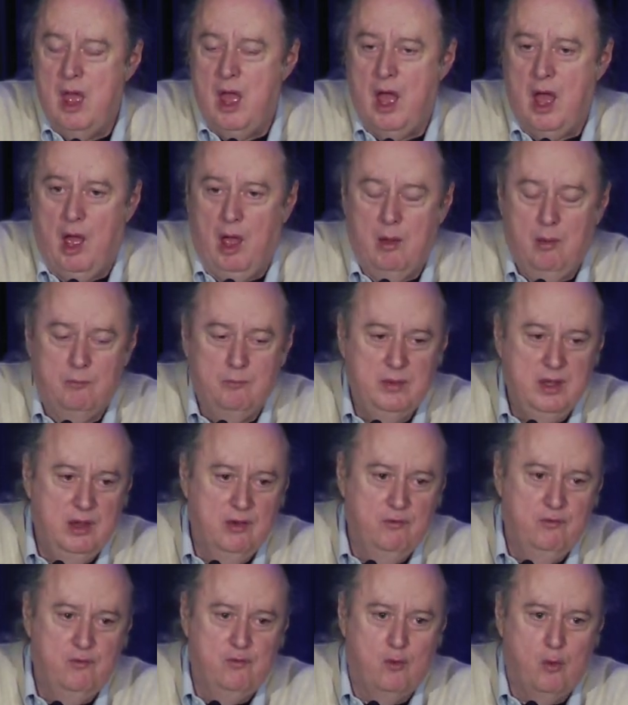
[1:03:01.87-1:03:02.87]
Um,
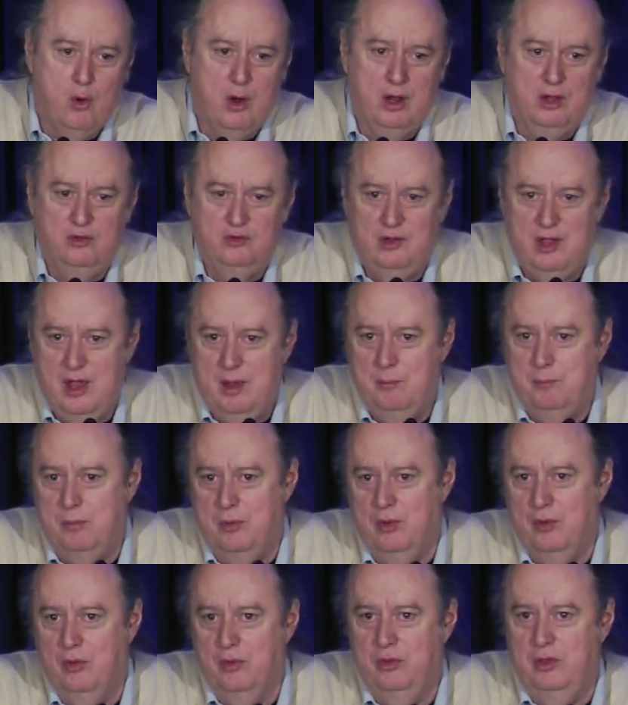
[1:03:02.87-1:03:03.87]
if, for
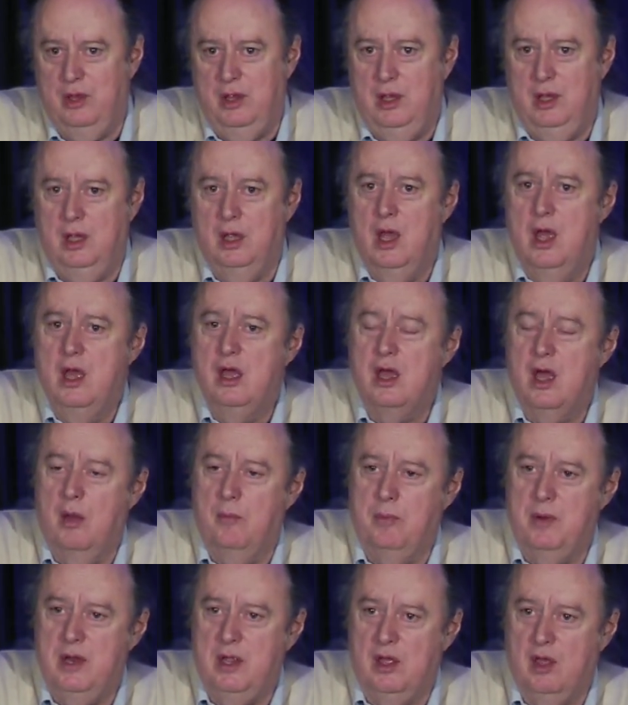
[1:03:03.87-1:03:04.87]
example, the company